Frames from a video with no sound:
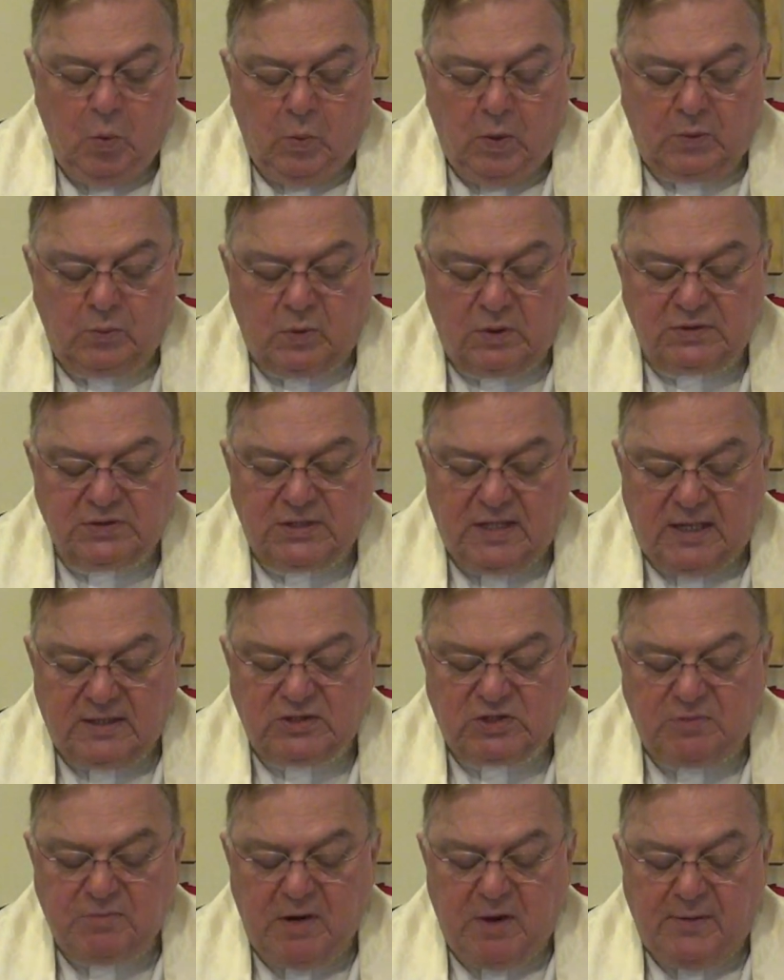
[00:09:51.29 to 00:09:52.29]
what was
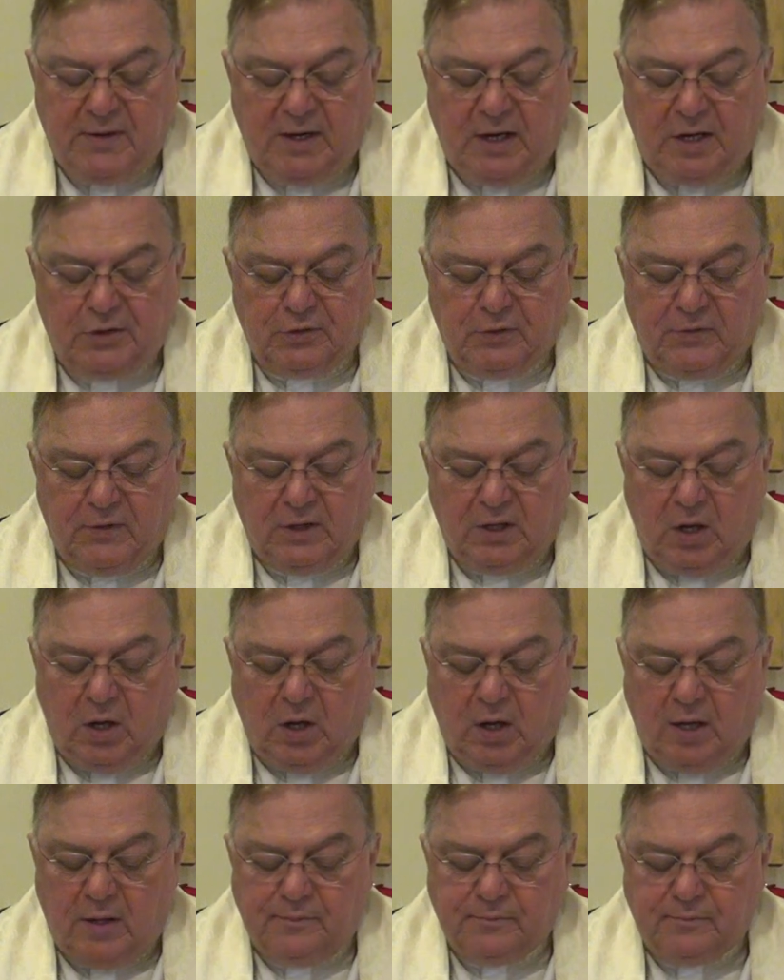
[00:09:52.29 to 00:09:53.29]
customary under the
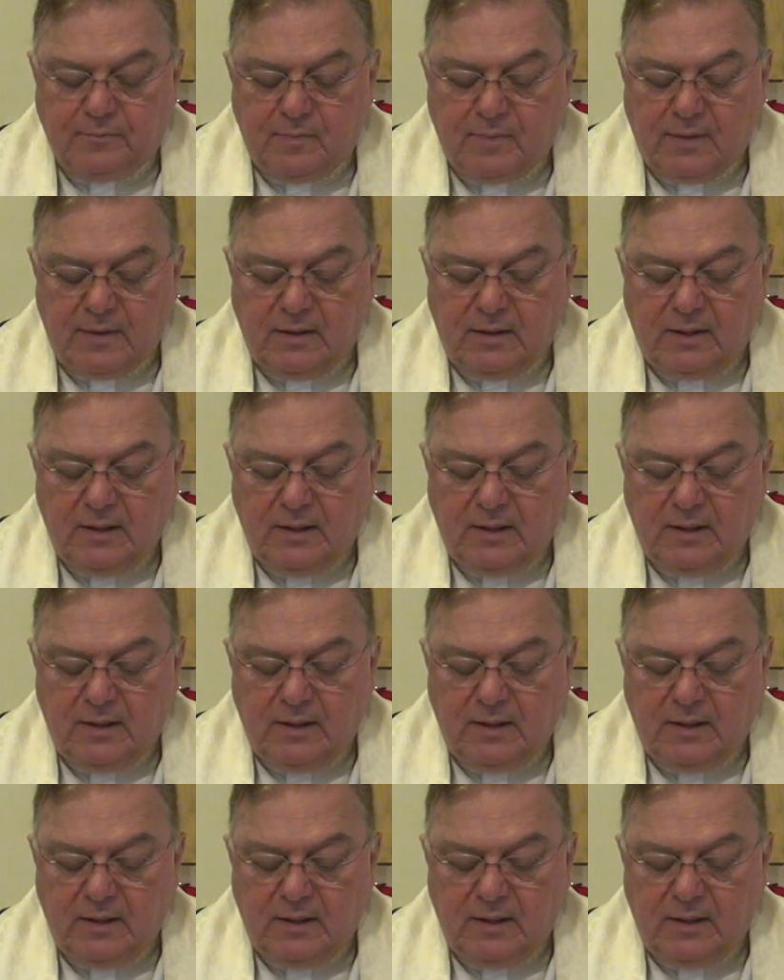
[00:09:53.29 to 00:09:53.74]
law,